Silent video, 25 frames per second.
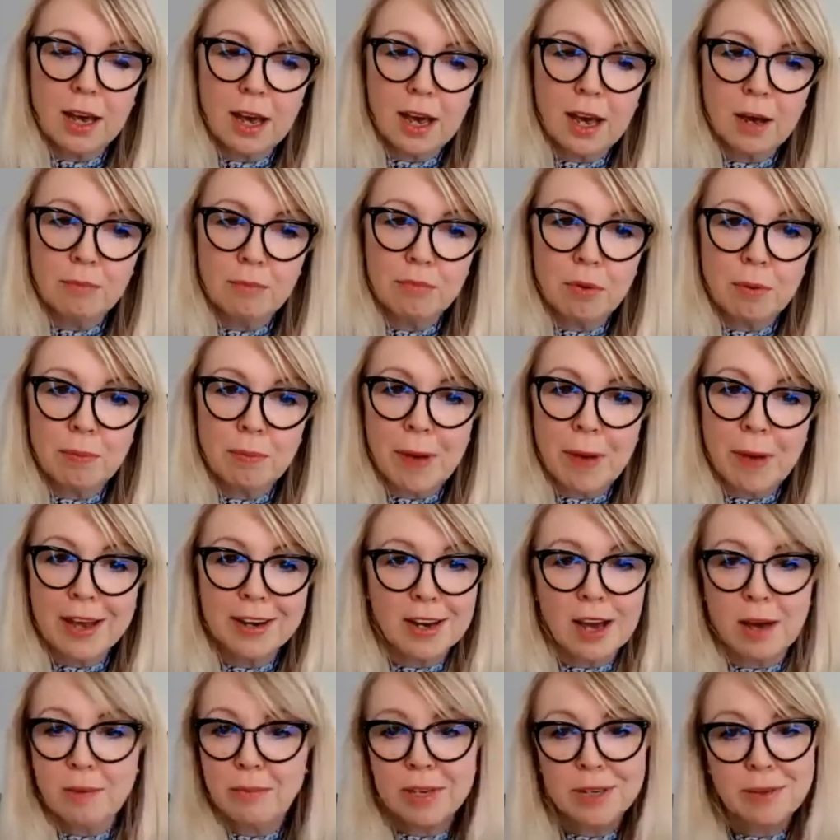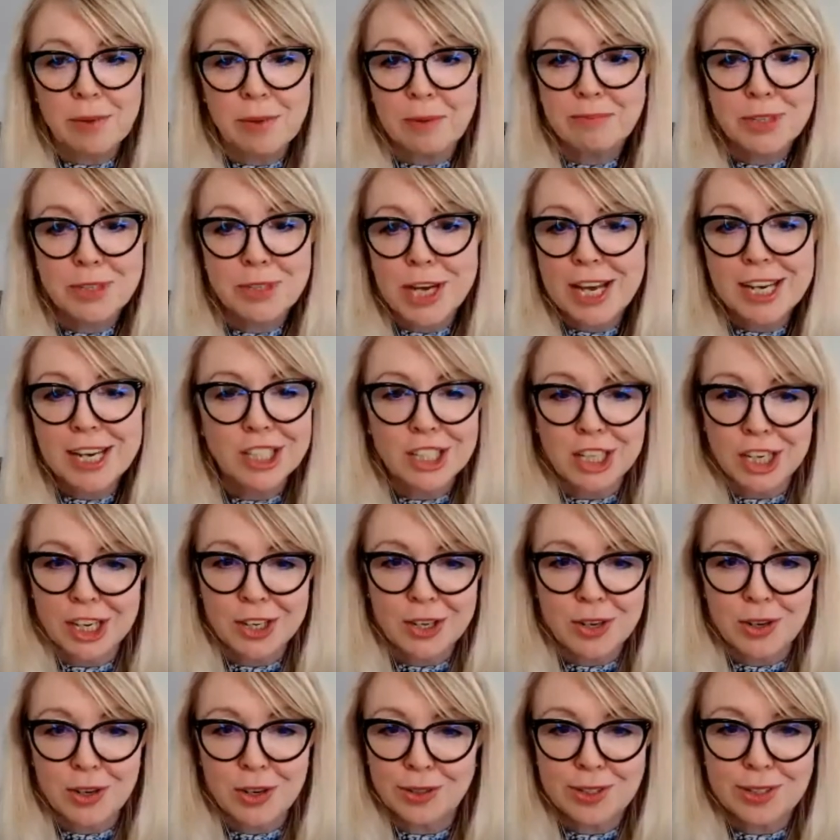prepared, I mean, I'm changing
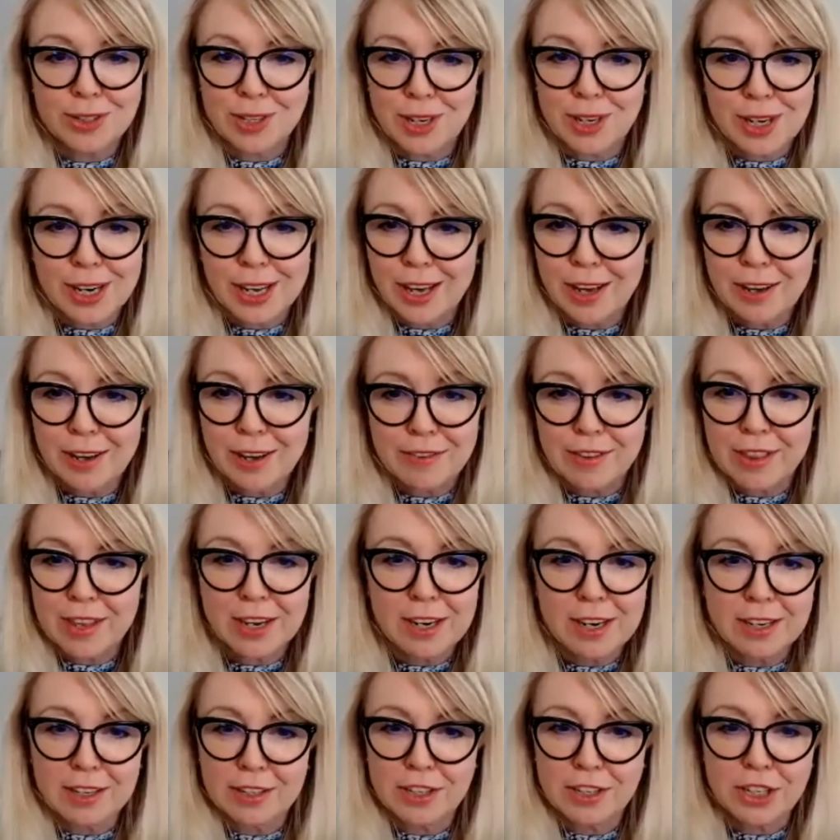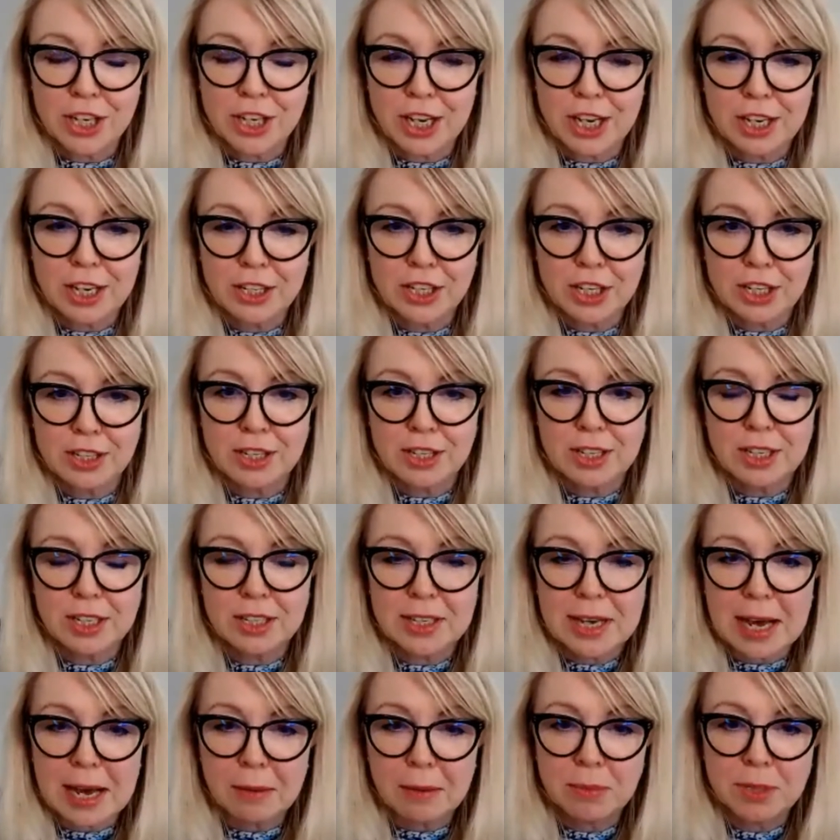constantly over the last year, just
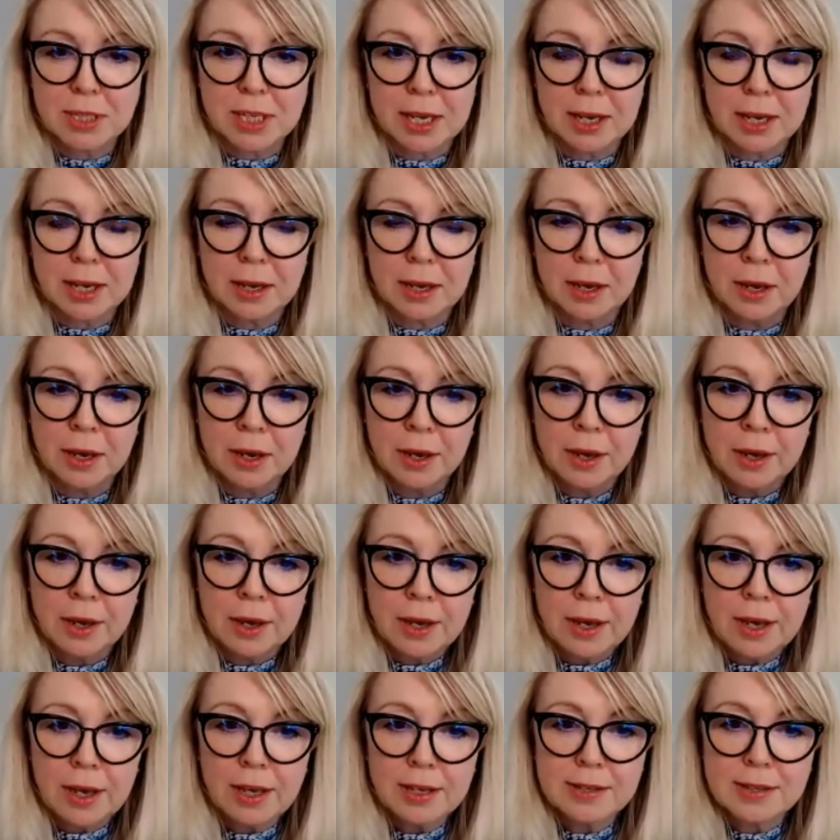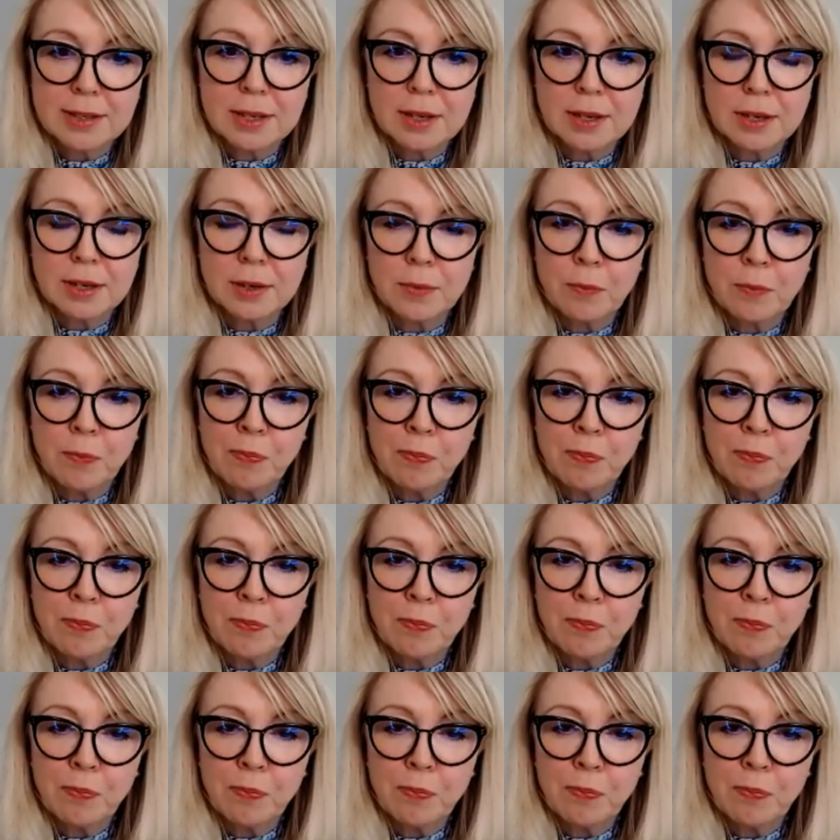adapting, is that